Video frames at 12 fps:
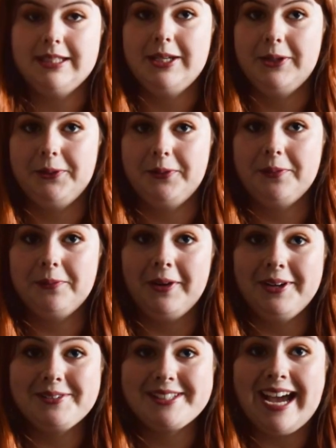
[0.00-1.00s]
So
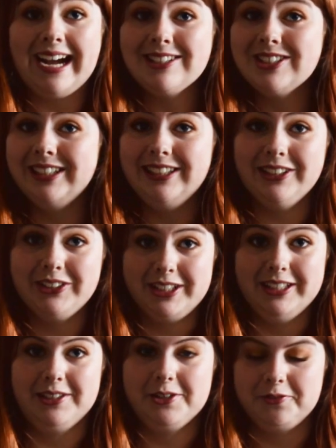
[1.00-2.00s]
what I was actually
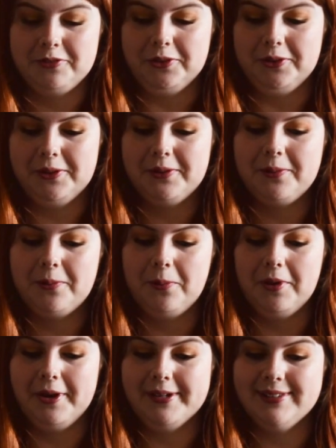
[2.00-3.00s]
looking for
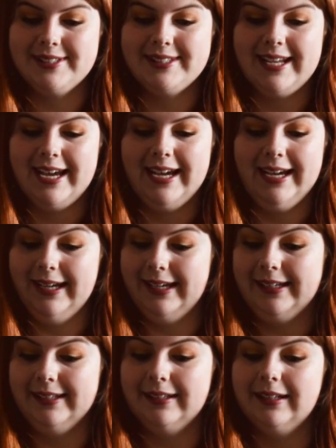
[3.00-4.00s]
was
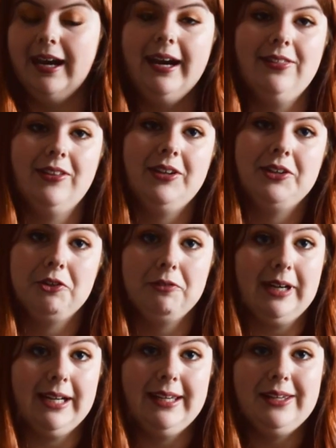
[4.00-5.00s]
either a
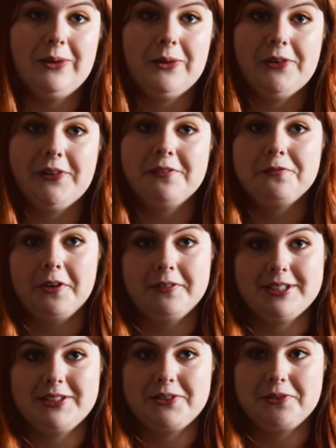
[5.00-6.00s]
grey or a
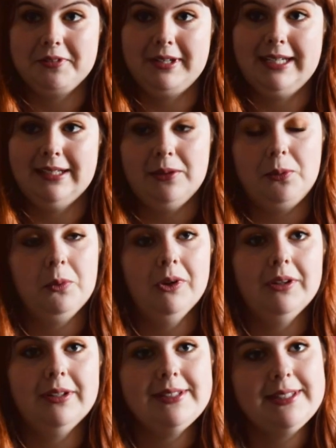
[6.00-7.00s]
forest green
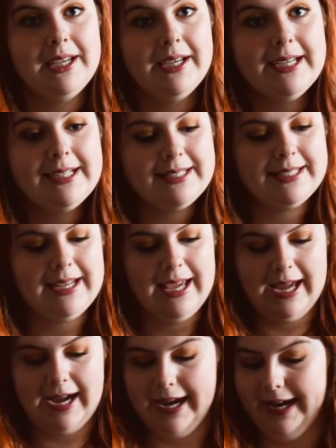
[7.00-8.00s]
wool skirt,
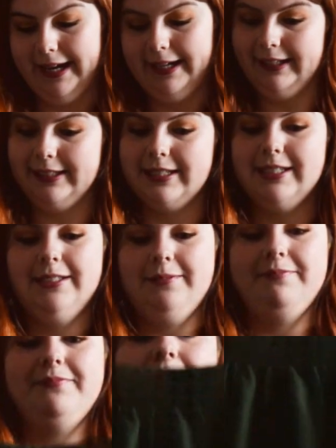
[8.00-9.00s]
and
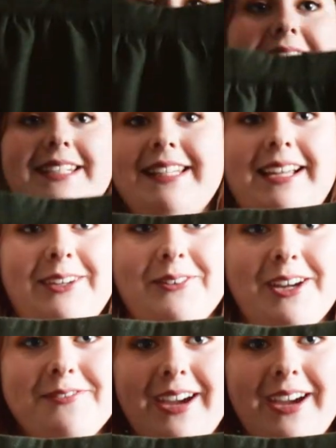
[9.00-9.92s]
that's exactly what I